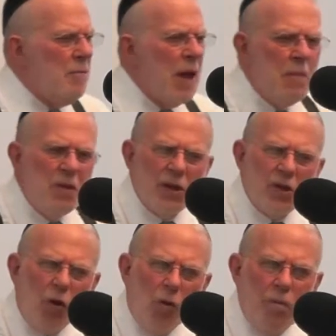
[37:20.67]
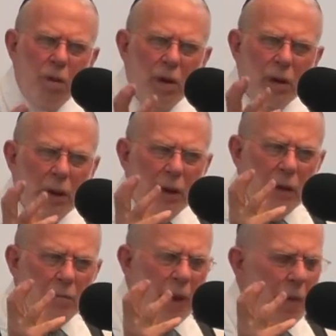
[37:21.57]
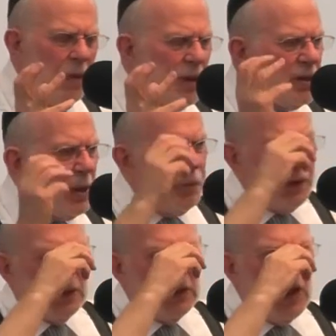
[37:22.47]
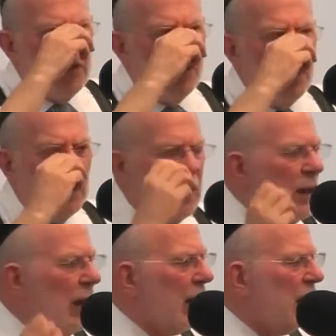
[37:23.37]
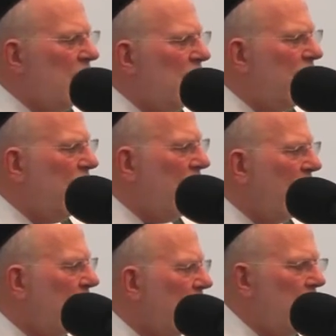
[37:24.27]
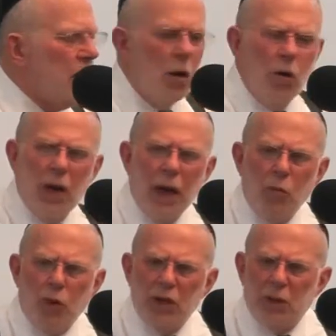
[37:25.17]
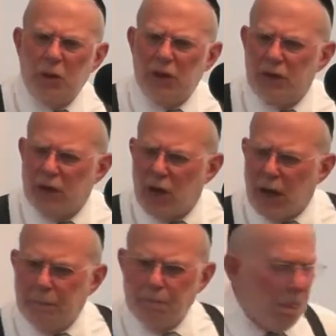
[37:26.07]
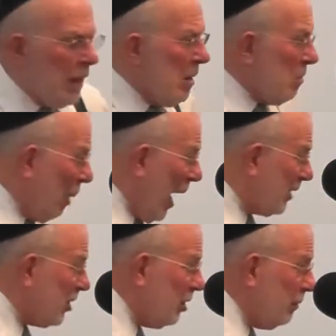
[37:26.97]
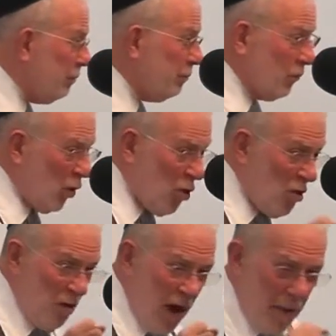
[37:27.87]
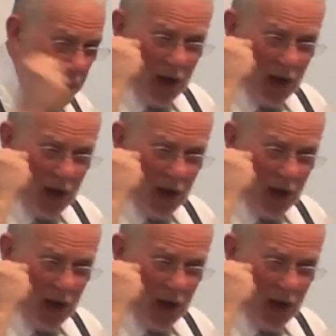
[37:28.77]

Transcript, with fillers: maybe there's hope. Maybe there's something in life I can live by. Okay, I'm willing to believe in God. But, I